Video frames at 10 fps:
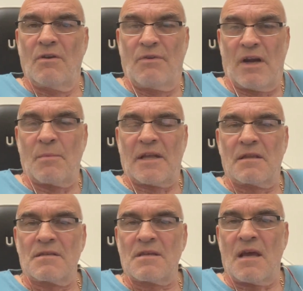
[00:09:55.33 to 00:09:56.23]
around about
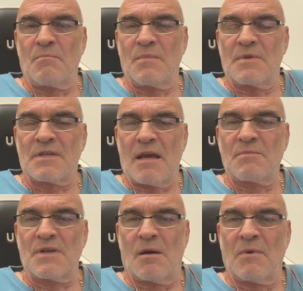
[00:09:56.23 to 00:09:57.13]
the
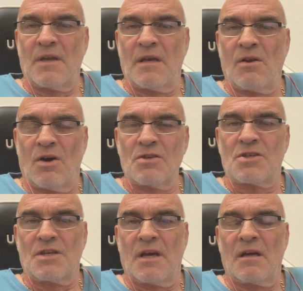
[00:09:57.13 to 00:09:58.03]
same time of year
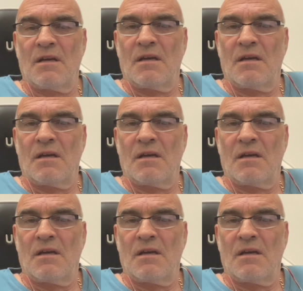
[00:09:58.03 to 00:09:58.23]
last year,